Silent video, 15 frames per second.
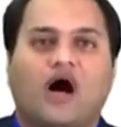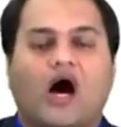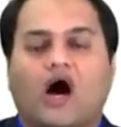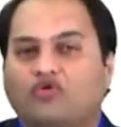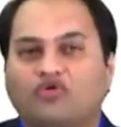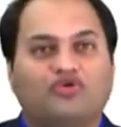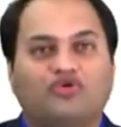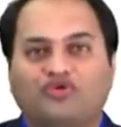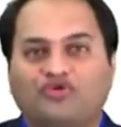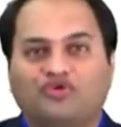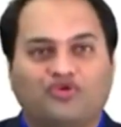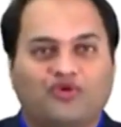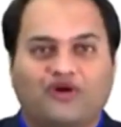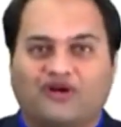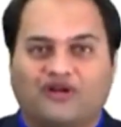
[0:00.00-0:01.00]
how do you
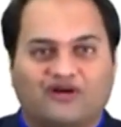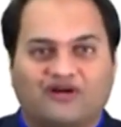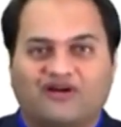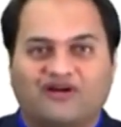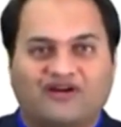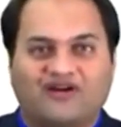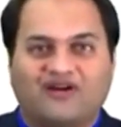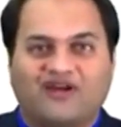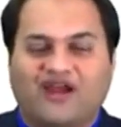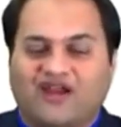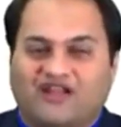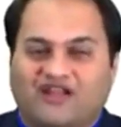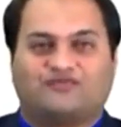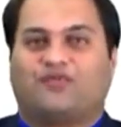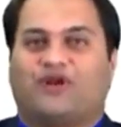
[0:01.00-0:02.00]
do it?
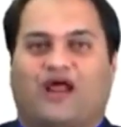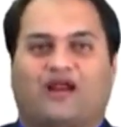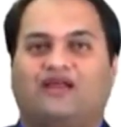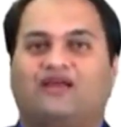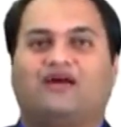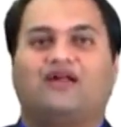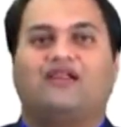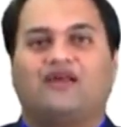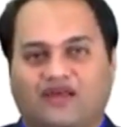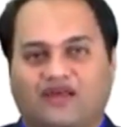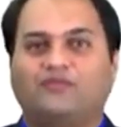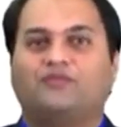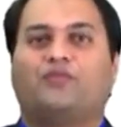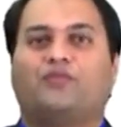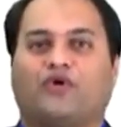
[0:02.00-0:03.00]
It is practically
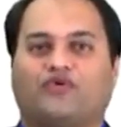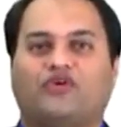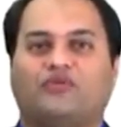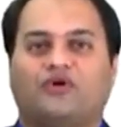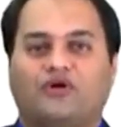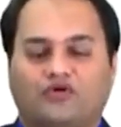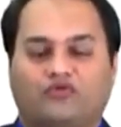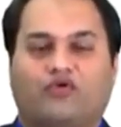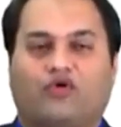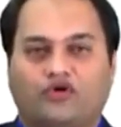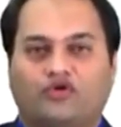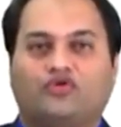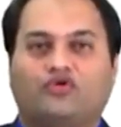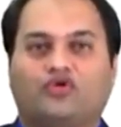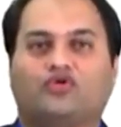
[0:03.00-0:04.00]
impossible for
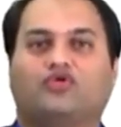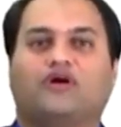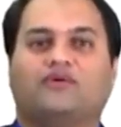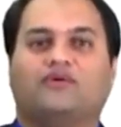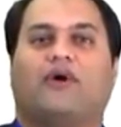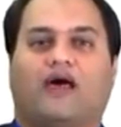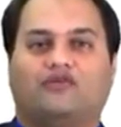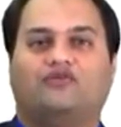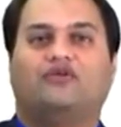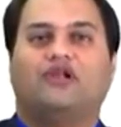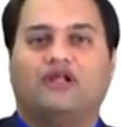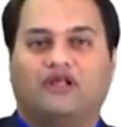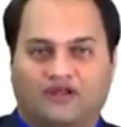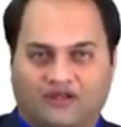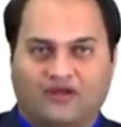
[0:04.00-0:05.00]
you to do it
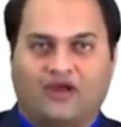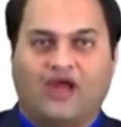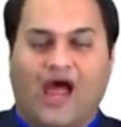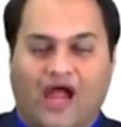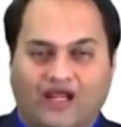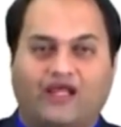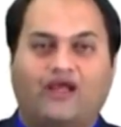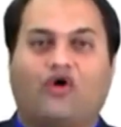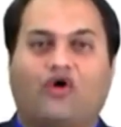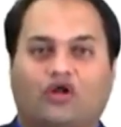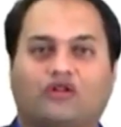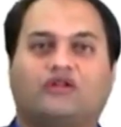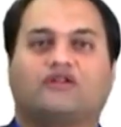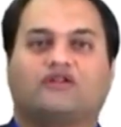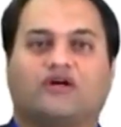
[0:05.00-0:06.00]
manually, adding
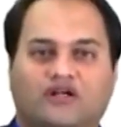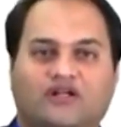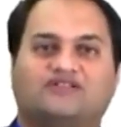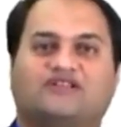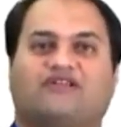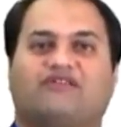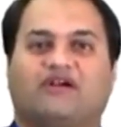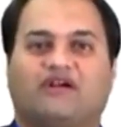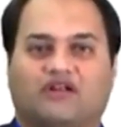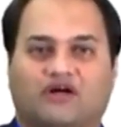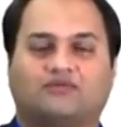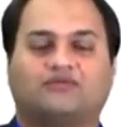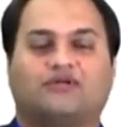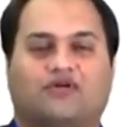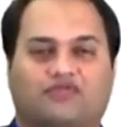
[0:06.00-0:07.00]
all the 37
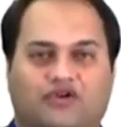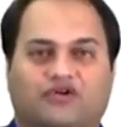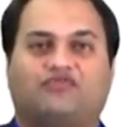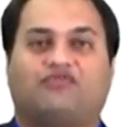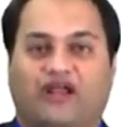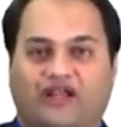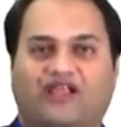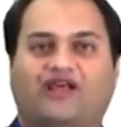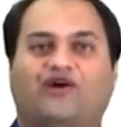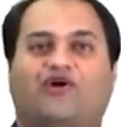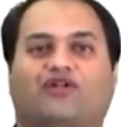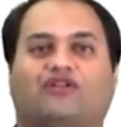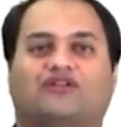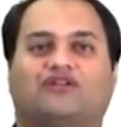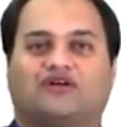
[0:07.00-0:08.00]
terms after finding
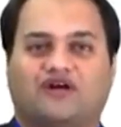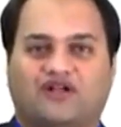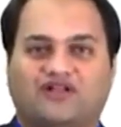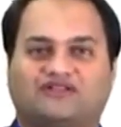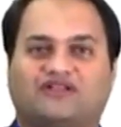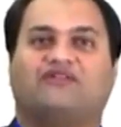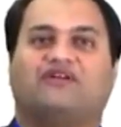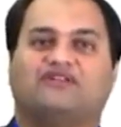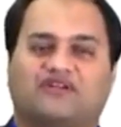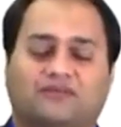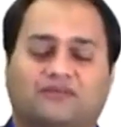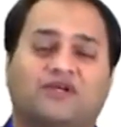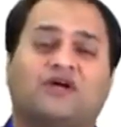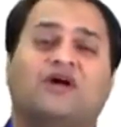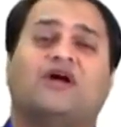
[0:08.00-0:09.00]
all the 37
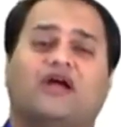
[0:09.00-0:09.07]
sums.